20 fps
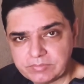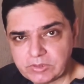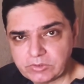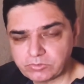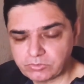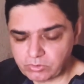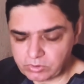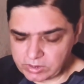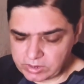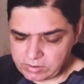
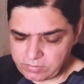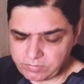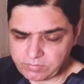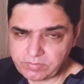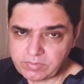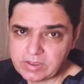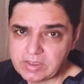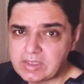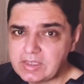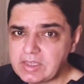so if
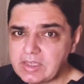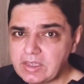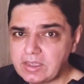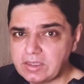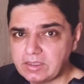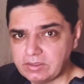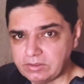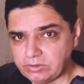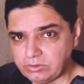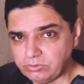
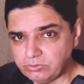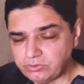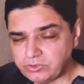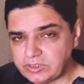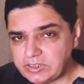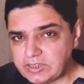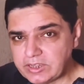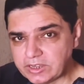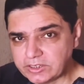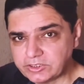you
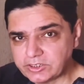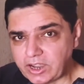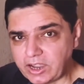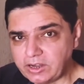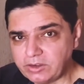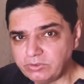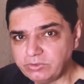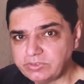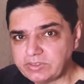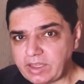see a
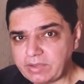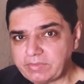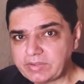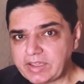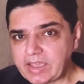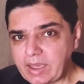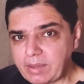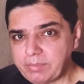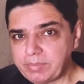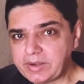child who's having
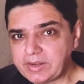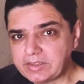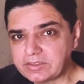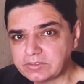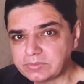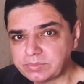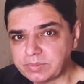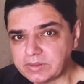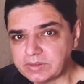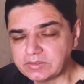apneic
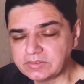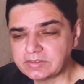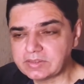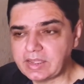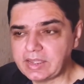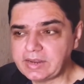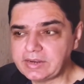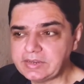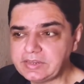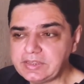spells
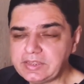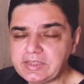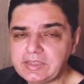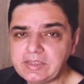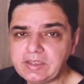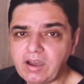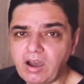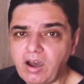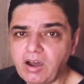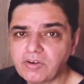and
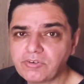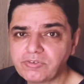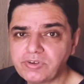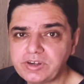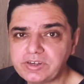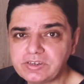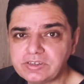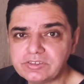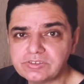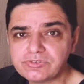the heart
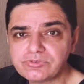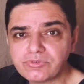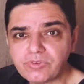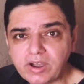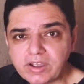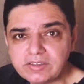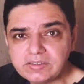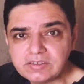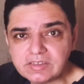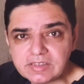rate is
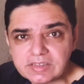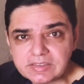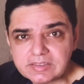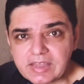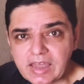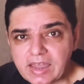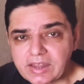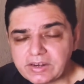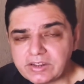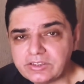rising
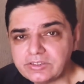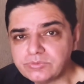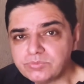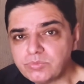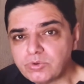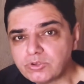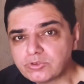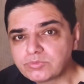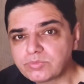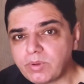that is
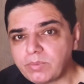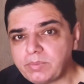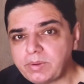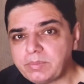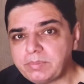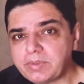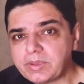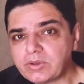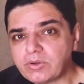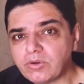most probably
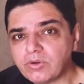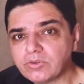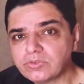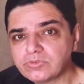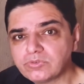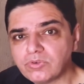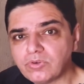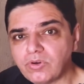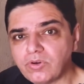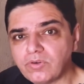
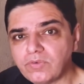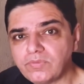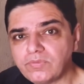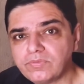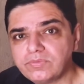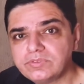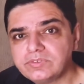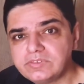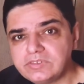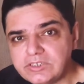because of
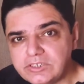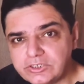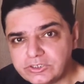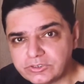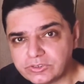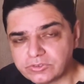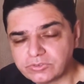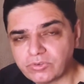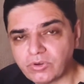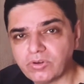
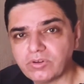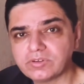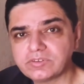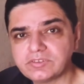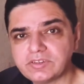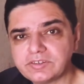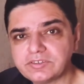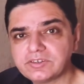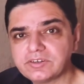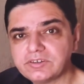seizures or
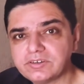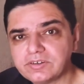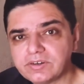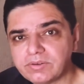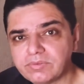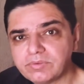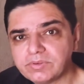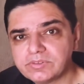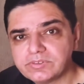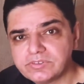central
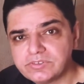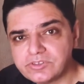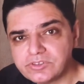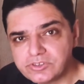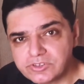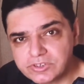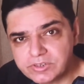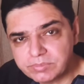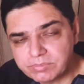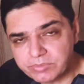nervous
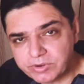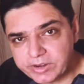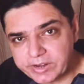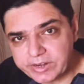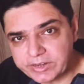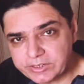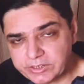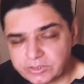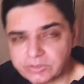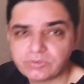system
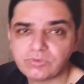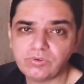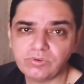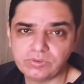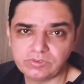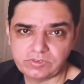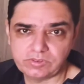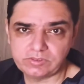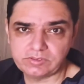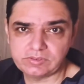related
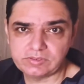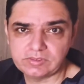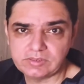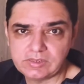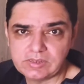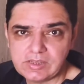causes